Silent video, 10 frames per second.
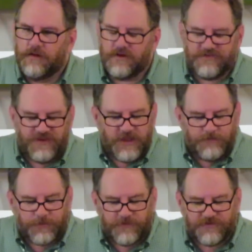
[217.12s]
They're
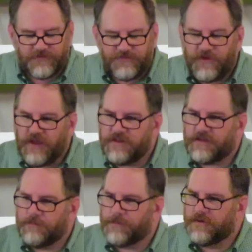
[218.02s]
examples of
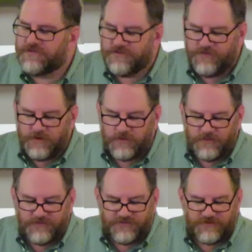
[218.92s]
faith and
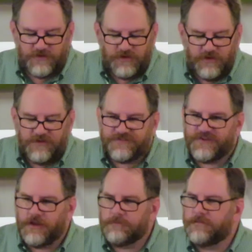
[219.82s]
perseverance.
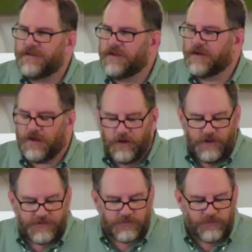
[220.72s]
Some, the
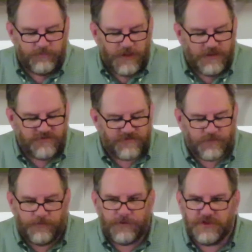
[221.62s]
author reminds
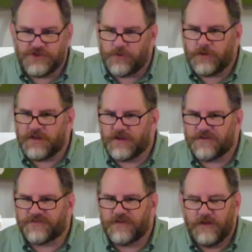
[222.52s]
us, won't be joining
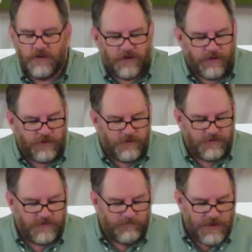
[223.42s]
us
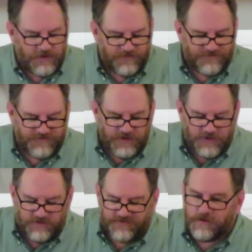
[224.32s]
on the medal
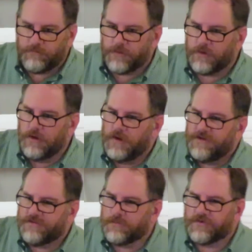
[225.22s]
stand. Some were
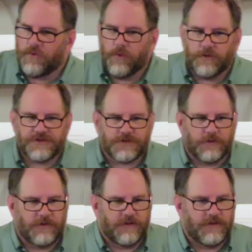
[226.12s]
tortured
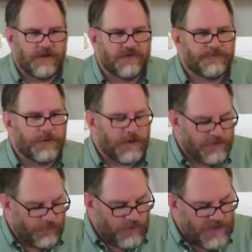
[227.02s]
and was put
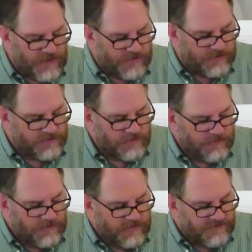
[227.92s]
on the rack.
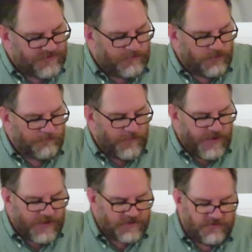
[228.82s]
Some were
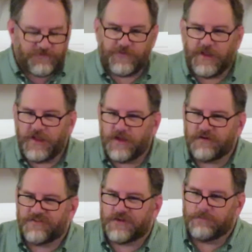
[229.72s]
mocked and
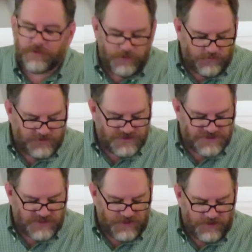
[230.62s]
flogged, some thrown
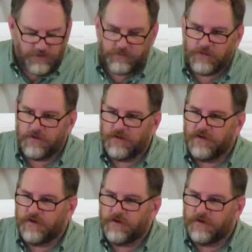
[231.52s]
in jail,